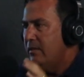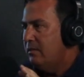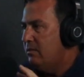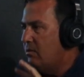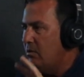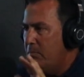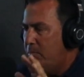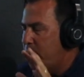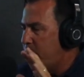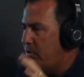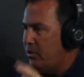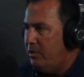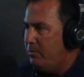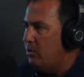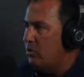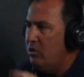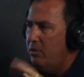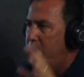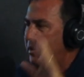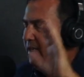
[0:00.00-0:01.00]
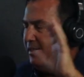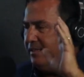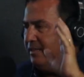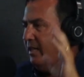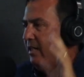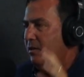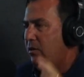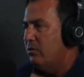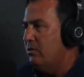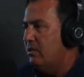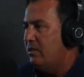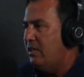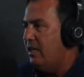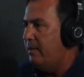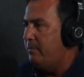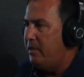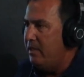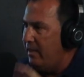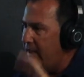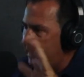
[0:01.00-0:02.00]
Don't put him on the baseline all the
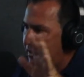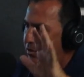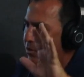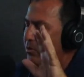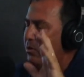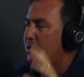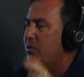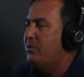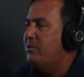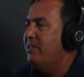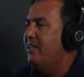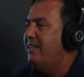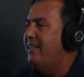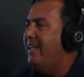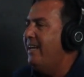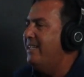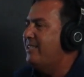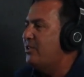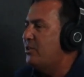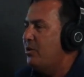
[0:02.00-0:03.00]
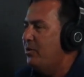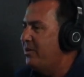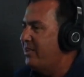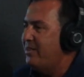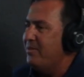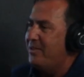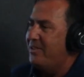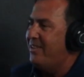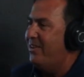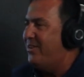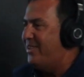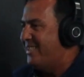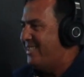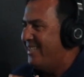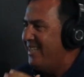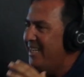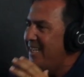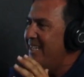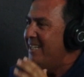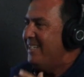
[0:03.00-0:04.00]
time. He likes to go to the net, so he was
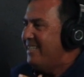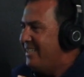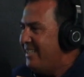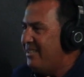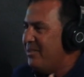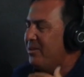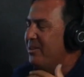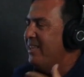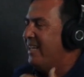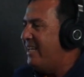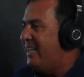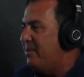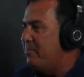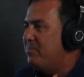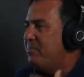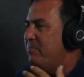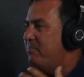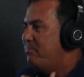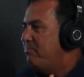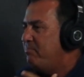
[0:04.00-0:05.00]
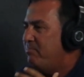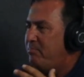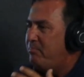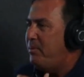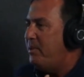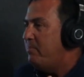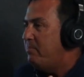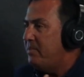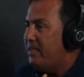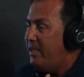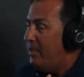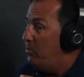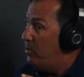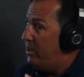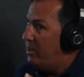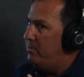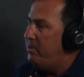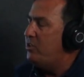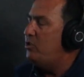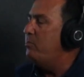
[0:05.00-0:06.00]
always, let him be. He
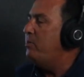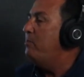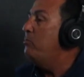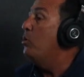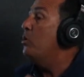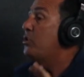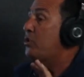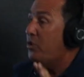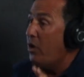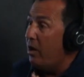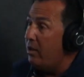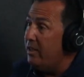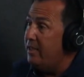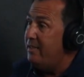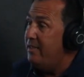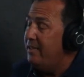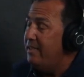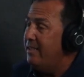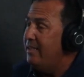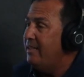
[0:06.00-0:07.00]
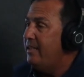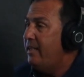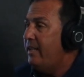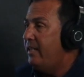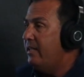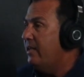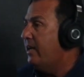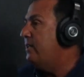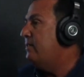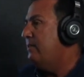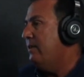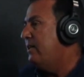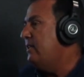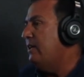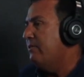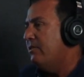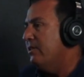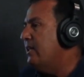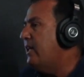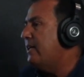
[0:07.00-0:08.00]
wanted me to be more solid, and I
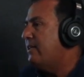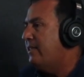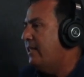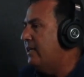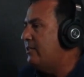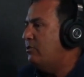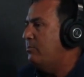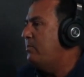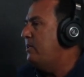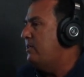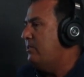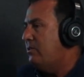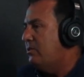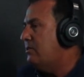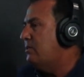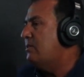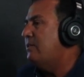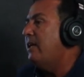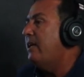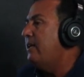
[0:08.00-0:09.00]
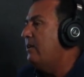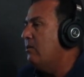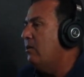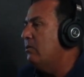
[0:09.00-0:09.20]
never liked that, to be staying